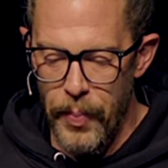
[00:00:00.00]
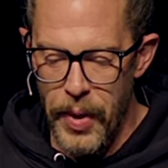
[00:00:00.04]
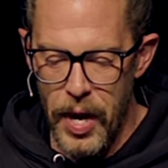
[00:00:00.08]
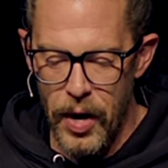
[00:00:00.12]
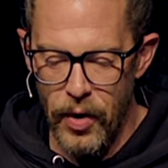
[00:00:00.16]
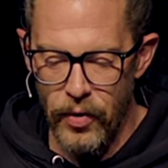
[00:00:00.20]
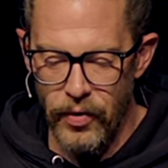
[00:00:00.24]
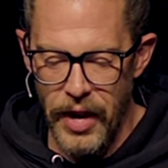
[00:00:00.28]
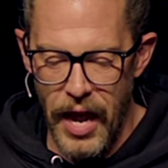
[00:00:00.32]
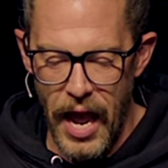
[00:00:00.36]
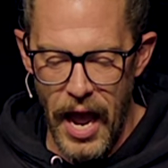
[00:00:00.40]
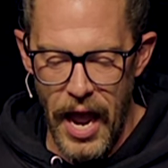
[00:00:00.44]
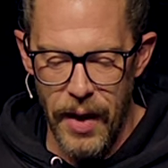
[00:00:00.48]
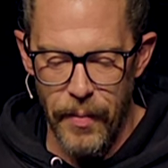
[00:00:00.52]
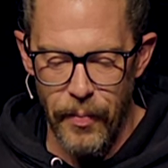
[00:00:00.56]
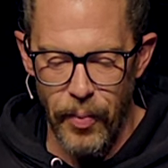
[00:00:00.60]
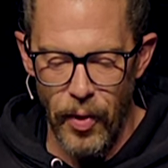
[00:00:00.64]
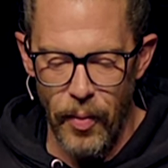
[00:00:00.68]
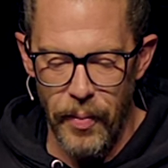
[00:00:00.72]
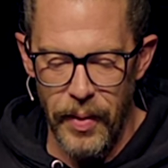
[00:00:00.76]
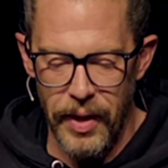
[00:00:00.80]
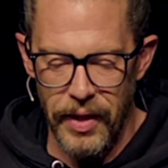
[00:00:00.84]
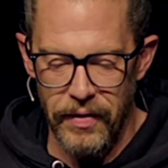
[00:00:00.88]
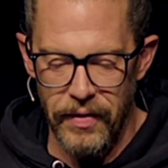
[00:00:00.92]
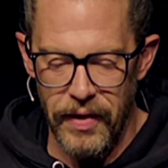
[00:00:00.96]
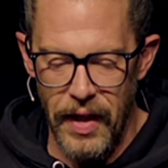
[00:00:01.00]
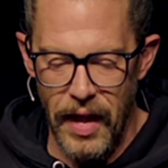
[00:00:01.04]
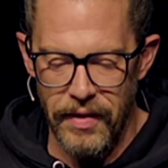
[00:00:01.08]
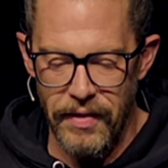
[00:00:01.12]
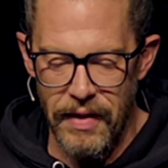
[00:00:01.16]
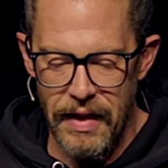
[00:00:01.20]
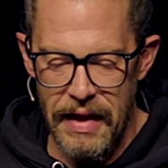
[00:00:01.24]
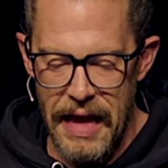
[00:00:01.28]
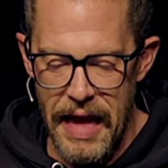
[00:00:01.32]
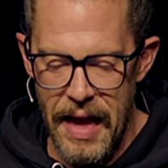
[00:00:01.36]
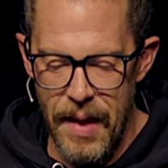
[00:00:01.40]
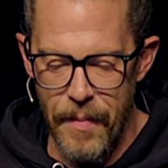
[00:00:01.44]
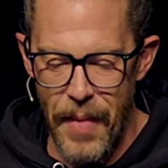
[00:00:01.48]
appeared to Abram and said
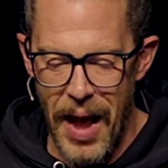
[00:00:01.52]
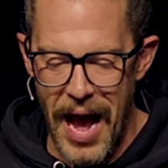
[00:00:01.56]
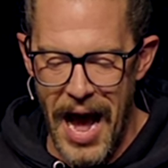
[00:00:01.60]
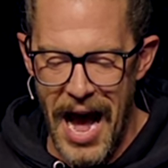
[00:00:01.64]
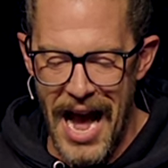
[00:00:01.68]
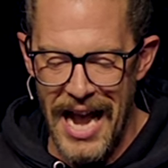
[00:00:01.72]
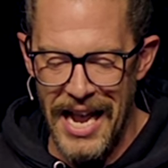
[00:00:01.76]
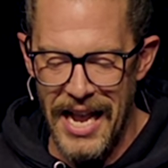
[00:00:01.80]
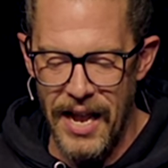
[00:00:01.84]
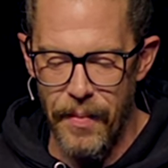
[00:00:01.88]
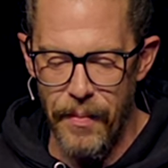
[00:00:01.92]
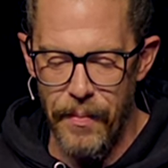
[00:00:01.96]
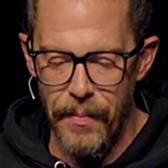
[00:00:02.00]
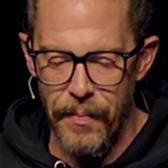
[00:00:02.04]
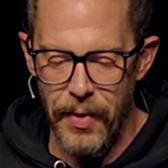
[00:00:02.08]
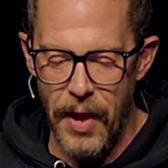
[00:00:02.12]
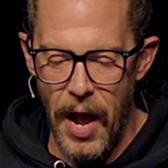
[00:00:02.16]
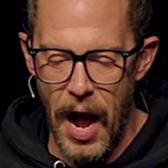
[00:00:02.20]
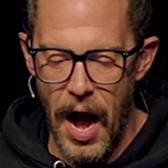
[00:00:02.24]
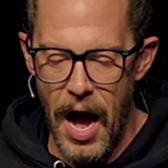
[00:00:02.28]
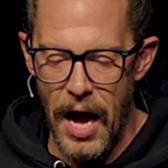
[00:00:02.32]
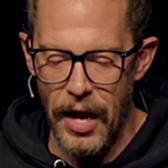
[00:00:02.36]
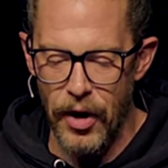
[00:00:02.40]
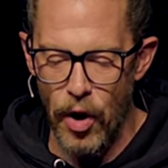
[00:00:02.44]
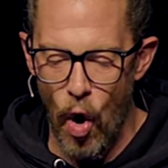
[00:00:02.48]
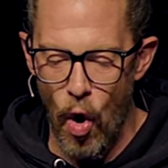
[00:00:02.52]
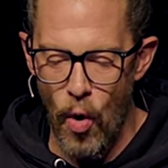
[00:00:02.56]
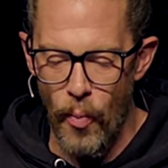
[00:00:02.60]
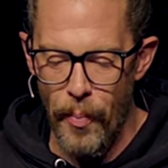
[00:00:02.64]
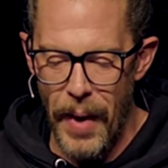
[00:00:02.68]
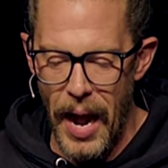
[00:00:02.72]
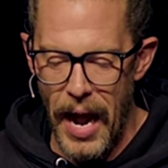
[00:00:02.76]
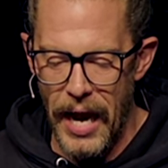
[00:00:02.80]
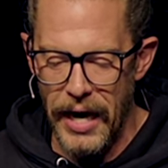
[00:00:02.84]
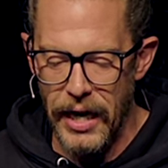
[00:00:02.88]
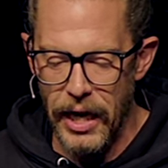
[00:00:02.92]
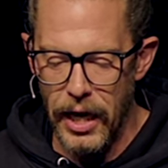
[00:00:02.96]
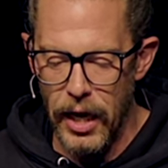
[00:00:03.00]
to him, I am God
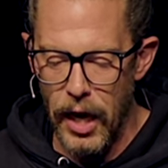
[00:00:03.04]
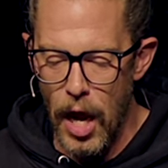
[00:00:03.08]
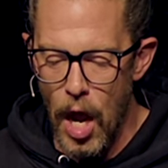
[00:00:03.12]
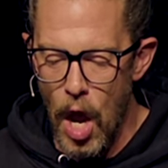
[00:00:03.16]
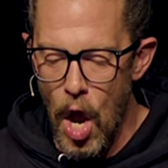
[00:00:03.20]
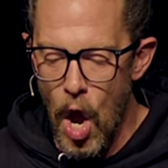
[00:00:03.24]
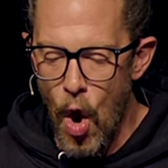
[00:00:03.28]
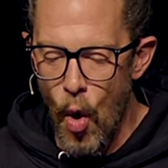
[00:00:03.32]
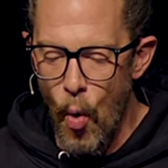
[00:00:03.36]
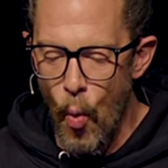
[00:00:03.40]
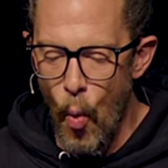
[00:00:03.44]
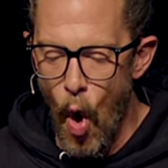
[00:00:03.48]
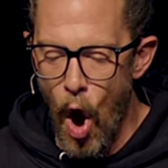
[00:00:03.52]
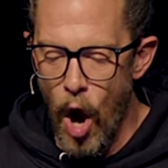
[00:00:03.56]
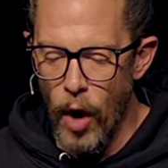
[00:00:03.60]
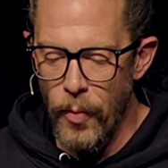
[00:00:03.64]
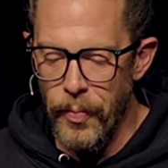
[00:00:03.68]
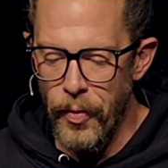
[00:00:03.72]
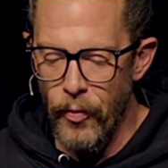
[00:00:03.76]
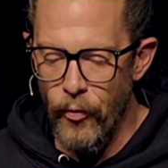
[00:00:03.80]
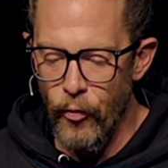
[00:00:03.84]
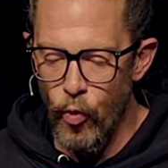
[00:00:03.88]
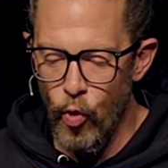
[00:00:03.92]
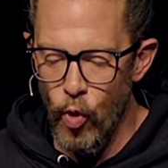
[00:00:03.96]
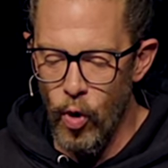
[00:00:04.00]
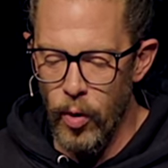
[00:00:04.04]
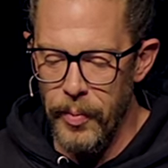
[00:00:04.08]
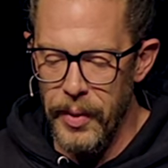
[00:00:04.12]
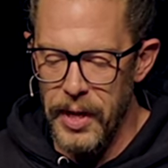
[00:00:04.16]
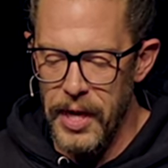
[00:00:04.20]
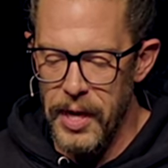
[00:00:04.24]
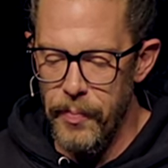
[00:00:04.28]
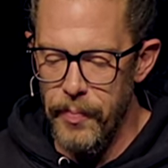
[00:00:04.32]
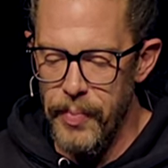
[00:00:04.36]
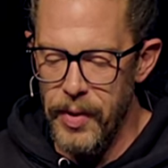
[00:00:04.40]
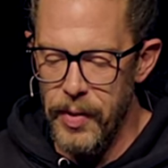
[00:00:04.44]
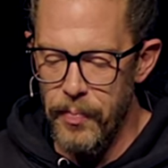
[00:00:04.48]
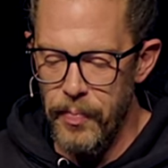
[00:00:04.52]
Almighty, walk before
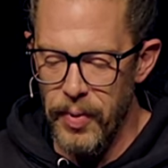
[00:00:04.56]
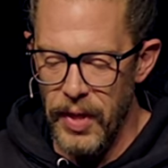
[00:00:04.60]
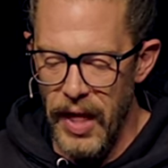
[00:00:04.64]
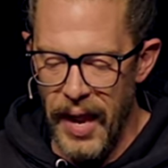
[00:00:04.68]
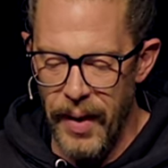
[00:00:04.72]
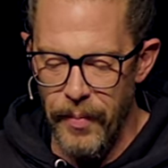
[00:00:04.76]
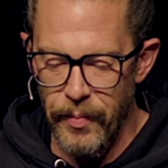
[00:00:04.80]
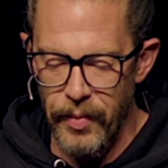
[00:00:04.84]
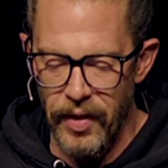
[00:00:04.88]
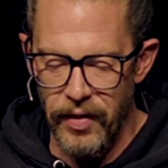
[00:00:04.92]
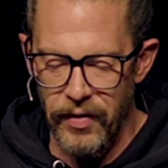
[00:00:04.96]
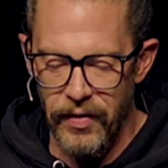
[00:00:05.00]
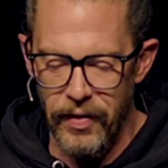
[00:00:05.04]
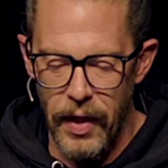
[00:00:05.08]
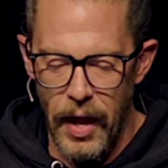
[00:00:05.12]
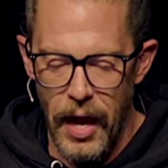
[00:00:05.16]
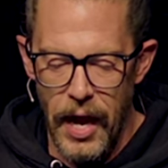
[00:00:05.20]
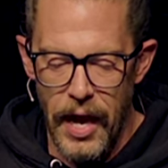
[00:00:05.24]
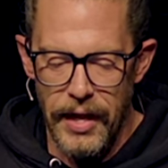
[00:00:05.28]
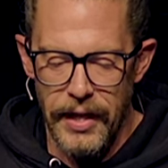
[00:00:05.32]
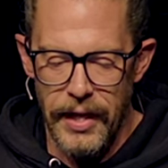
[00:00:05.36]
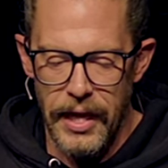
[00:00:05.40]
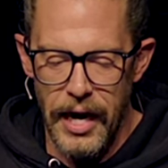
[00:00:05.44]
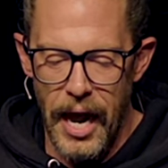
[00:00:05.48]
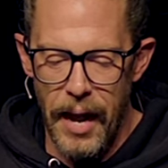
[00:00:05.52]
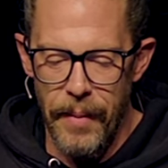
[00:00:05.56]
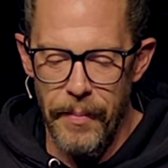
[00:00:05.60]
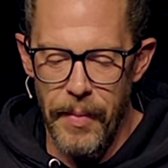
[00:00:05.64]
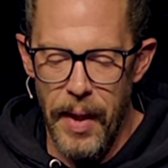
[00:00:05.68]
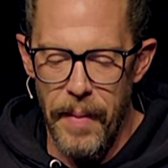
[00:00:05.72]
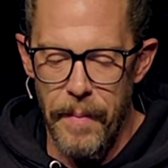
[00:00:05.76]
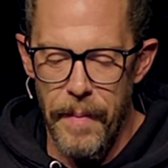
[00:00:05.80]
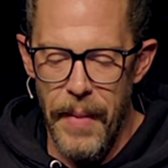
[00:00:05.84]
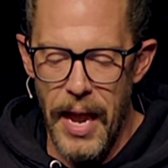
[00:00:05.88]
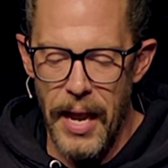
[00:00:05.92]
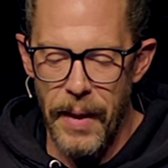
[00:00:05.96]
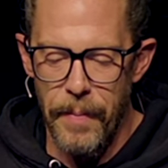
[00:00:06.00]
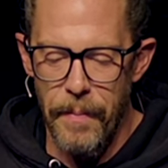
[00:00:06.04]
me and be blameless, that I
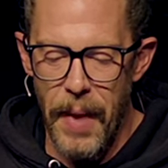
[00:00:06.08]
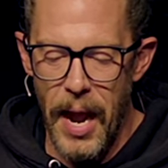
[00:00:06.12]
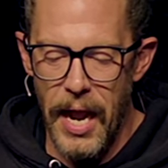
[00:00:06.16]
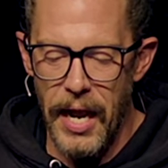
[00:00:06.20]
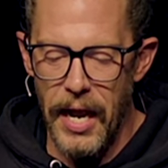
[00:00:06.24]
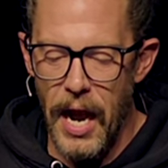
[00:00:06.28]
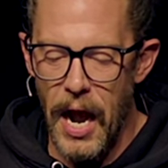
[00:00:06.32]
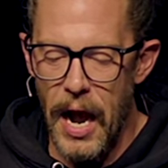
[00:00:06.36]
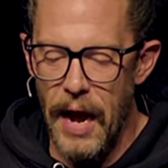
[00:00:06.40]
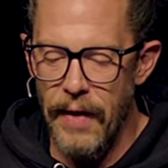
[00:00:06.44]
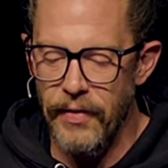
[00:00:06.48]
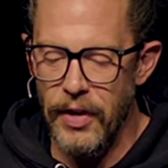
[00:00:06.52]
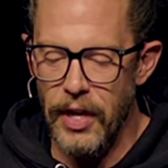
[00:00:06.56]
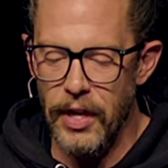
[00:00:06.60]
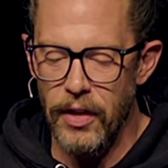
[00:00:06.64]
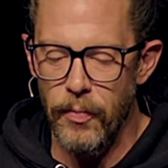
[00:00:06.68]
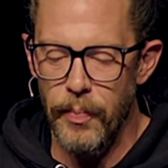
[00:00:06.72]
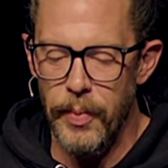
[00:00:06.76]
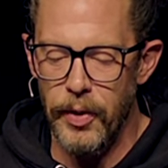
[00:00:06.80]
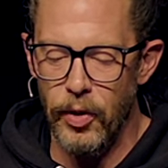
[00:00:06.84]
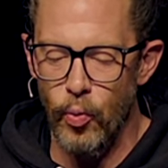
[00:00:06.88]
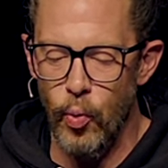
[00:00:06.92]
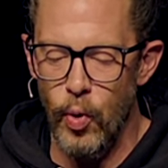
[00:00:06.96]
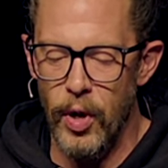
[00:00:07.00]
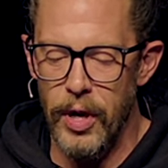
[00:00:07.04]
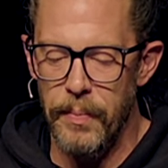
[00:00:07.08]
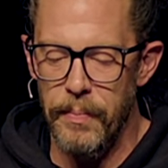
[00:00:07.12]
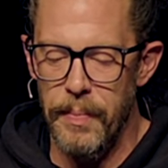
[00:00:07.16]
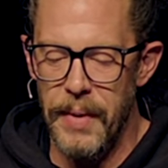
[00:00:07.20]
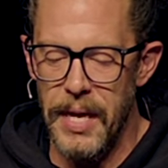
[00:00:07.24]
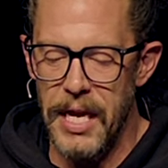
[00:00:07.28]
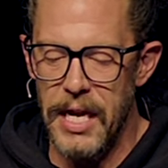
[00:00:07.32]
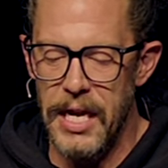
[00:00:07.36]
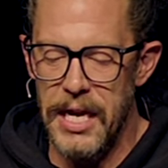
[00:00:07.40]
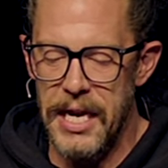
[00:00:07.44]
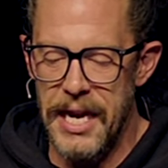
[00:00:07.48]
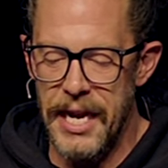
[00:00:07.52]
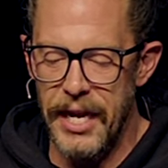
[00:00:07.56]
may make my covenants between
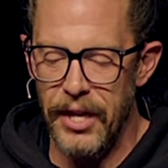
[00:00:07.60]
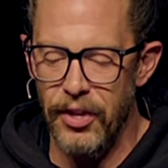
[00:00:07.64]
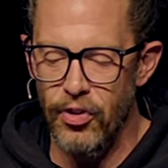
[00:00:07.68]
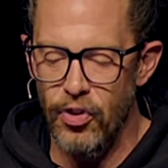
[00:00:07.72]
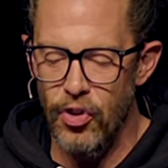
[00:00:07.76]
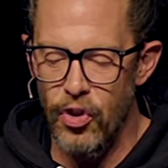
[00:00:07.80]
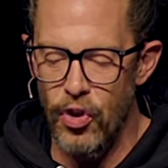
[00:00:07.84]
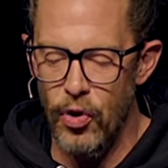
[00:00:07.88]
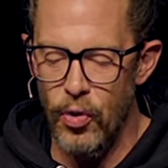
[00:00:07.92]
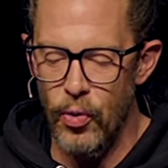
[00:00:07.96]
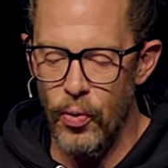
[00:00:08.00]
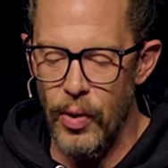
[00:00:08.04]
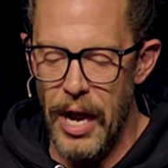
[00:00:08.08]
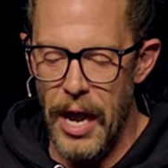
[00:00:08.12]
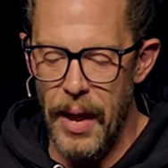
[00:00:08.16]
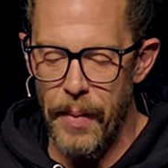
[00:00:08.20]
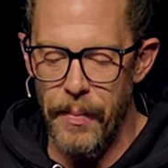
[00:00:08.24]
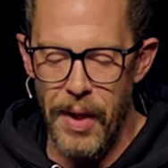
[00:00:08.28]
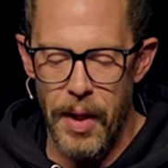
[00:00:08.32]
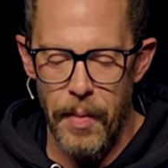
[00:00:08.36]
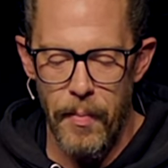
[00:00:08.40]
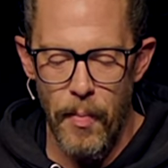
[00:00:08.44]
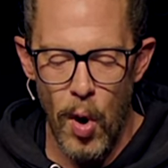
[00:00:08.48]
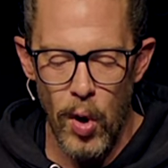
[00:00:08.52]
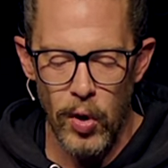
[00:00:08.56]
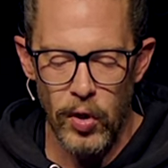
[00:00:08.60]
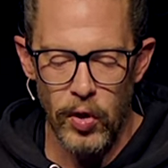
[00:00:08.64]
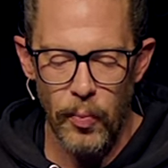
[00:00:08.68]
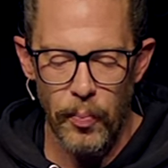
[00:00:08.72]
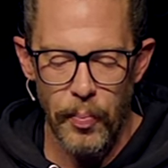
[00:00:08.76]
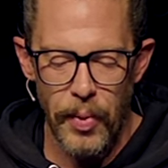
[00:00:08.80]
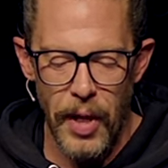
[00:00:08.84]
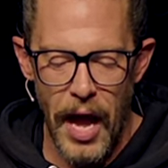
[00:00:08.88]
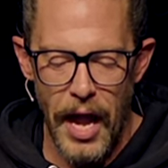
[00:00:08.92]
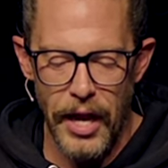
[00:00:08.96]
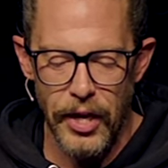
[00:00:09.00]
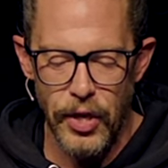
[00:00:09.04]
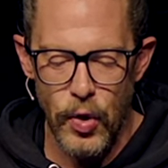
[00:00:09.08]
me and you and may
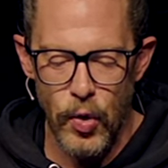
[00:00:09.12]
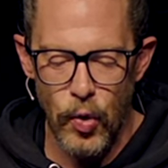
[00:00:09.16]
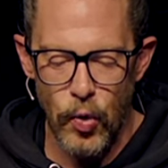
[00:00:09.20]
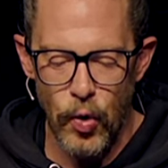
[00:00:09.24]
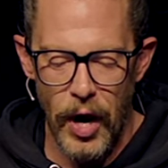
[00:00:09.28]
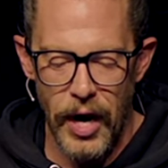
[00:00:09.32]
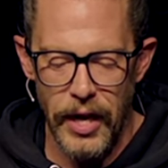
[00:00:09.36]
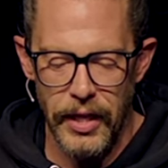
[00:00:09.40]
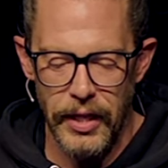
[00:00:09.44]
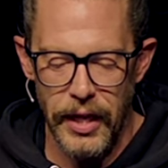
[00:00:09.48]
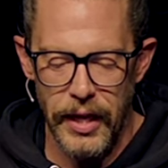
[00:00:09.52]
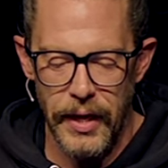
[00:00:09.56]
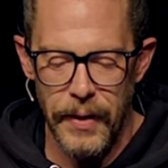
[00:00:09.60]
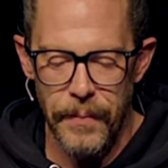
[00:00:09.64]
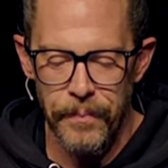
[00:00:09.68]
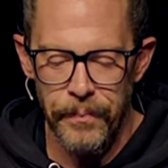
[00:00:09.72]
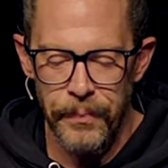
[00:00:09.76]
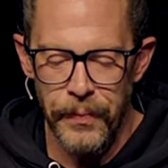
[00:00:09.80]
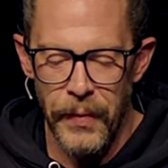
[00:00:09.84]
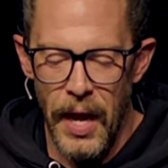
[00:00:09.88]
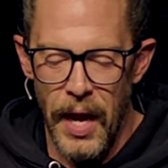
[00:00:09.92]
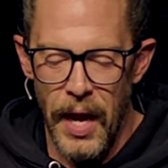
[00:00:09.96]
multiply you greatly.